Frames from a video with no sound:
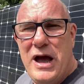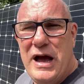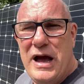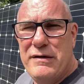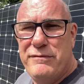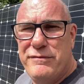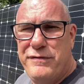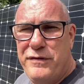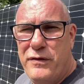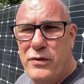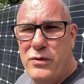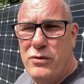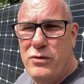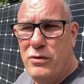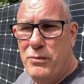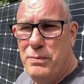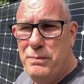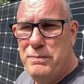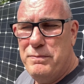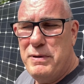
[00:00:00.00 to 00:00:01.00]
And
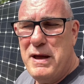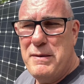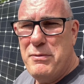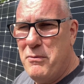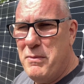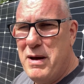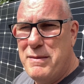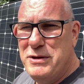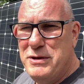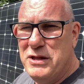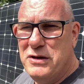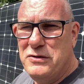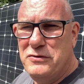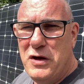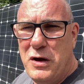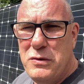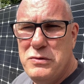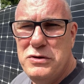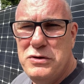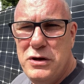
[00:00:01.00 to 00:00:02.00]
for people maybe that
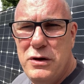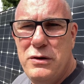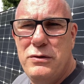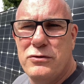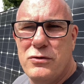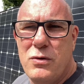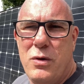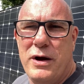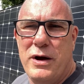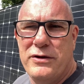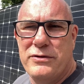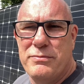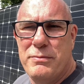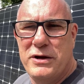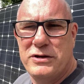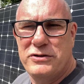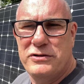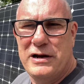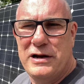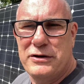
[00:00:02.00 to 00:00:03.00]
don't use quite as
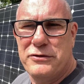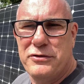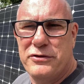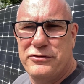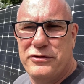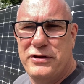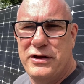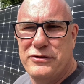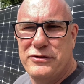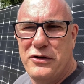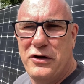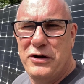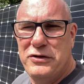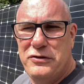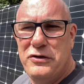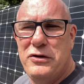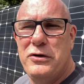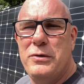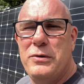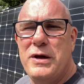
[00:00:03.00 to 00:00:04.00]
much electricity as I
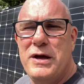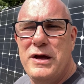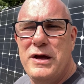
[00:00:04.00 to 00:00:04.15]
do,